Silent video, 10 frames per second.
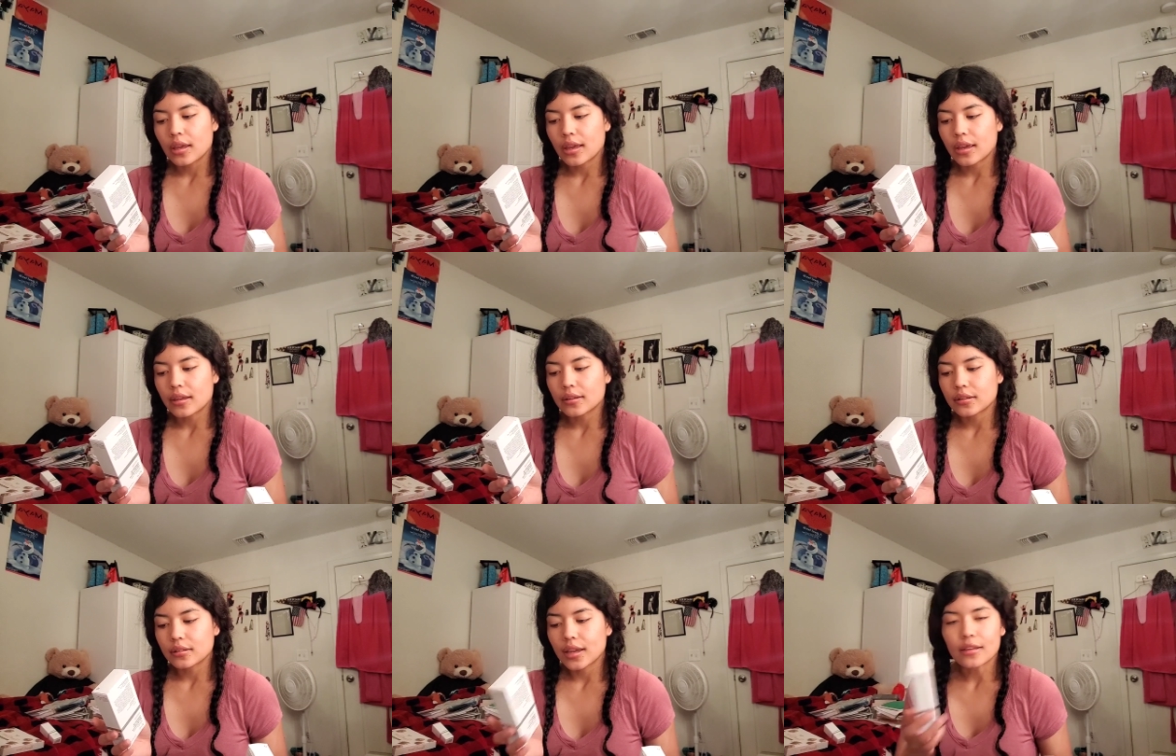And
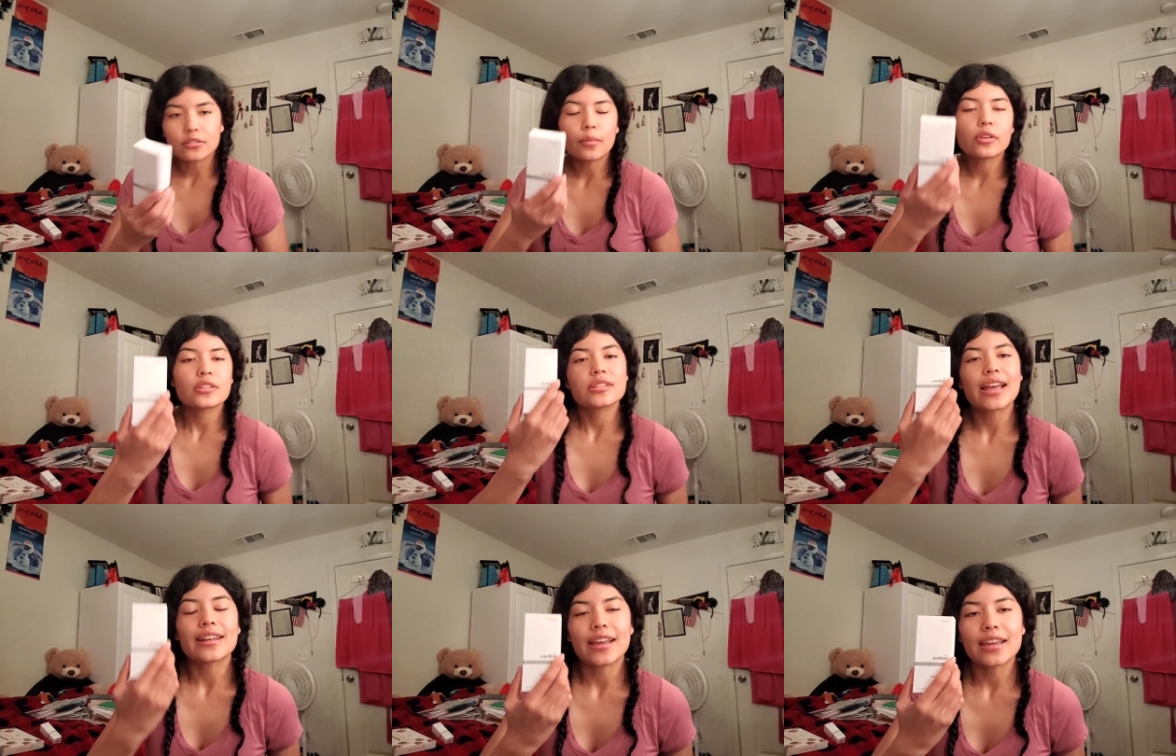yeah, so I'm gonna use this
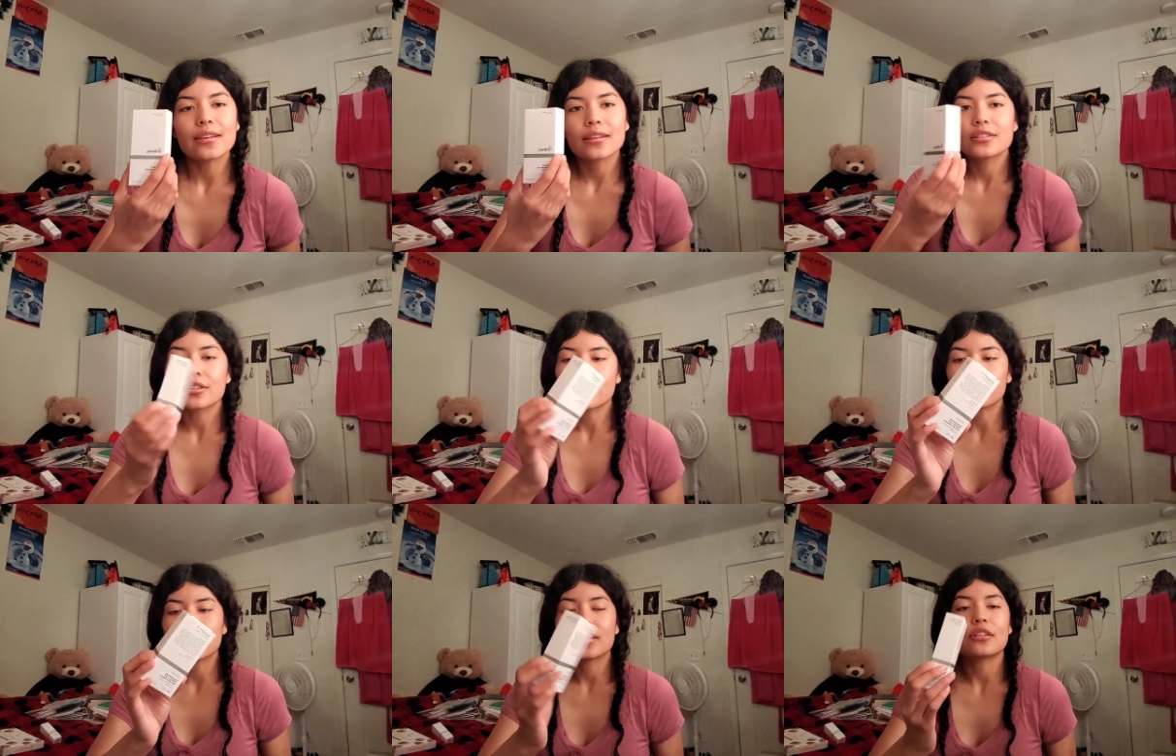at night. So
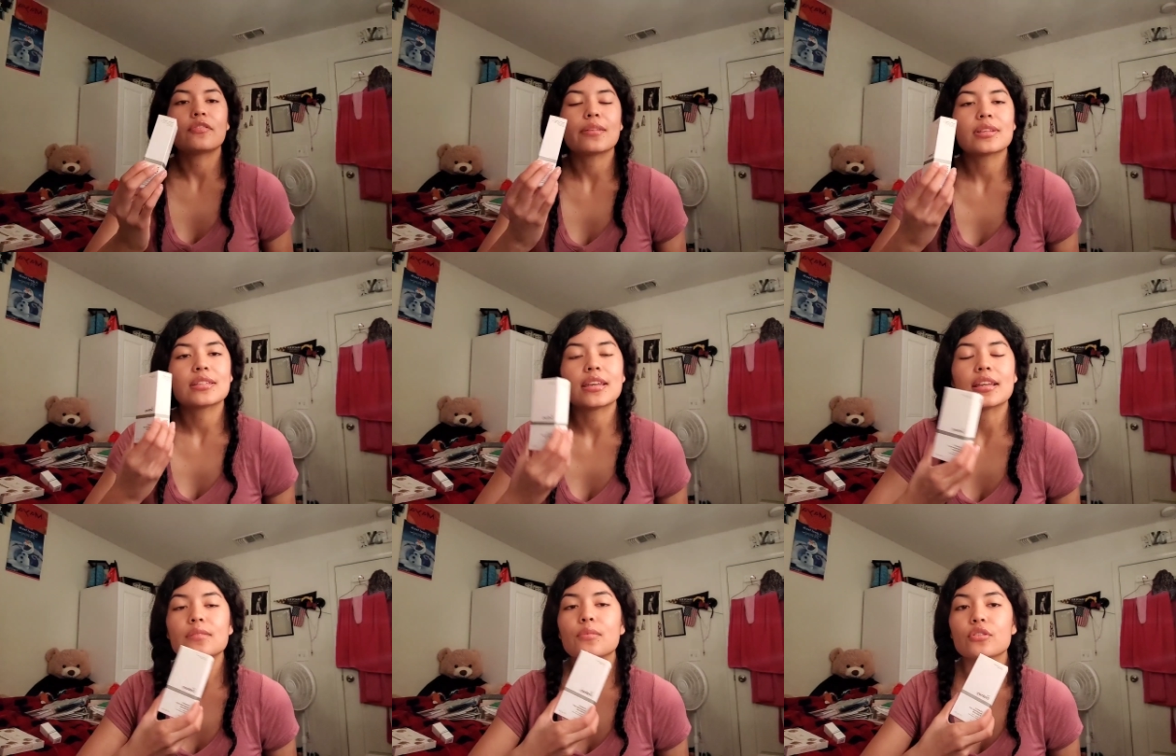because I know vitamin C
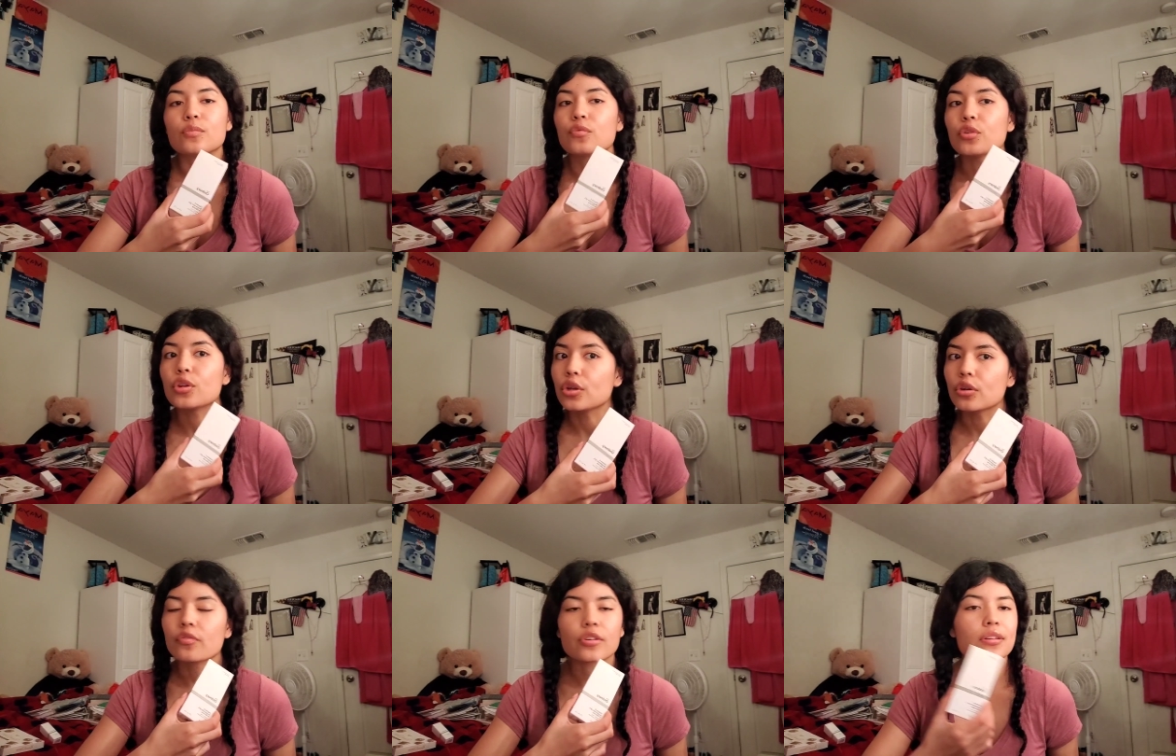is supposed to be really
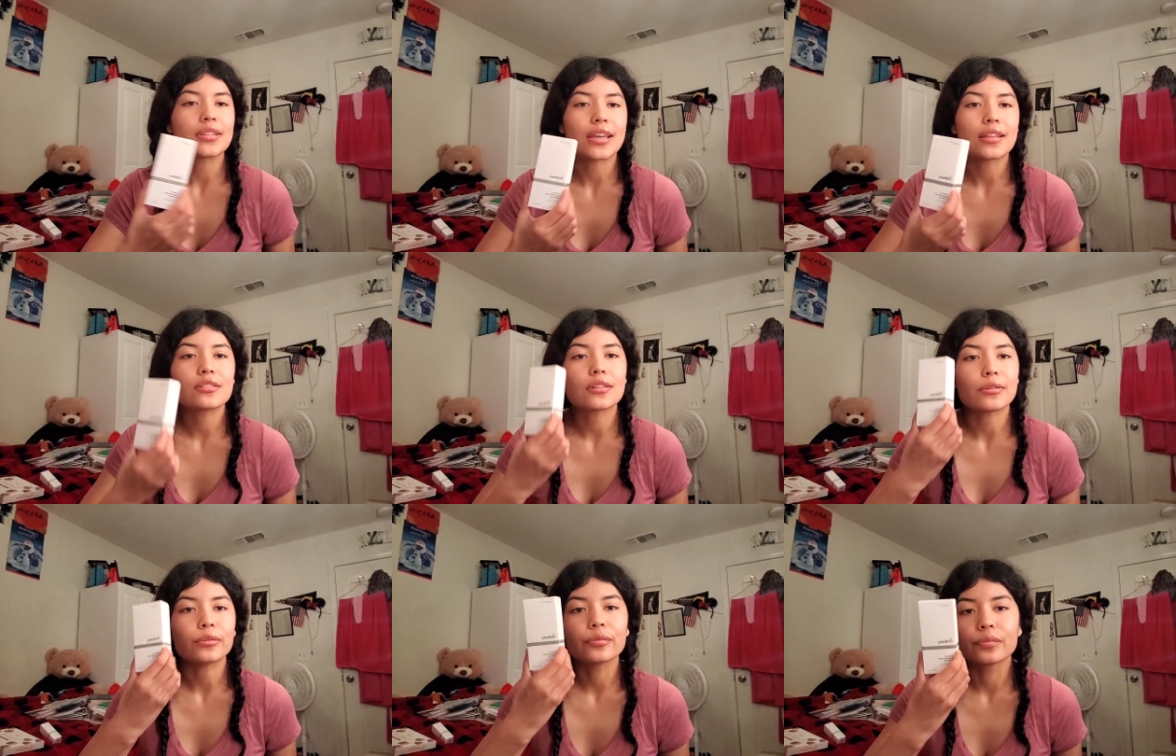good for your skin, so